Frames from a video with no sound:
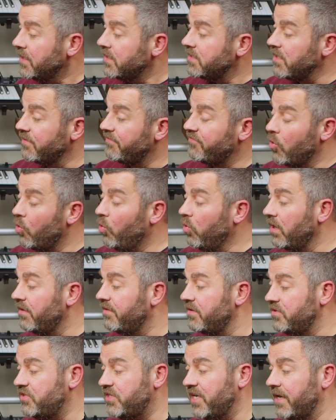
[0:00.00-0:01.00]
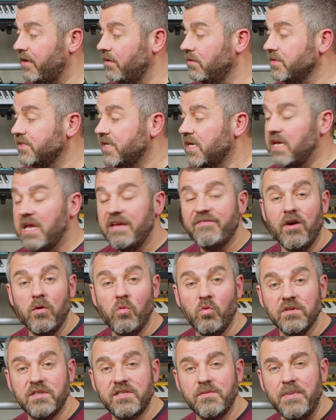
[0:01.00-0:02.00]
So for all of those channels, if I
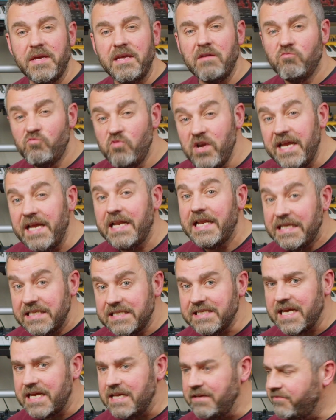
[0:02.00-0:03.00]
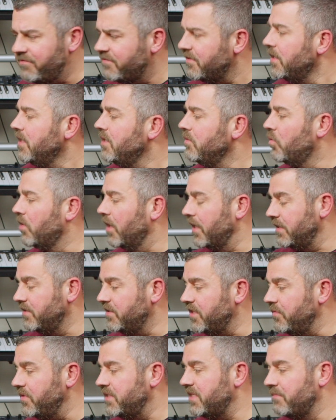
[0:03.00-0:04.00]
want to be really safe, what I can
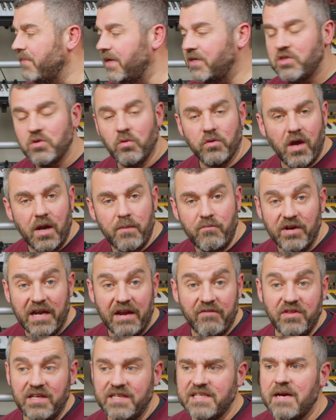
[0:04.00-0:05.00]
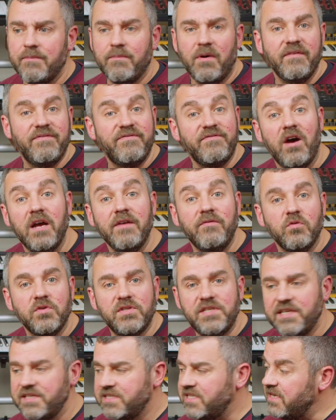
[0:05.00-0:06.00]
do is to make sure that I bring everything down by 5 or
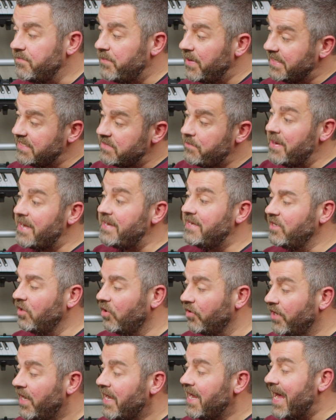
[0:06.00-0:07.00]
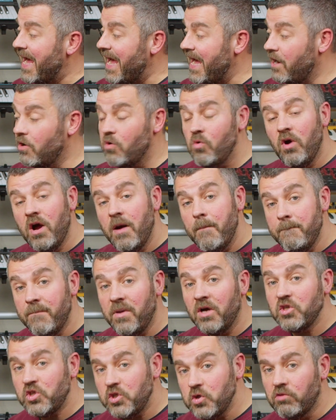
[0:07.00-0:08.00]
6 dB, depending on how
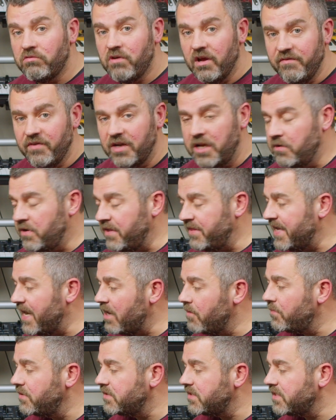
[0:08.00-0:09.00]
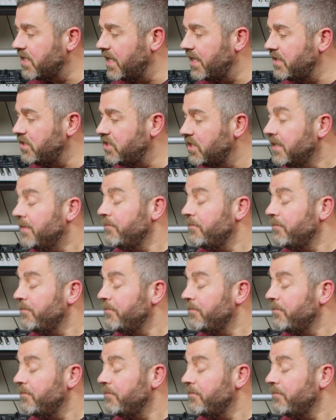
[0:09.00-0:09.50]
much you're overloading the output stage,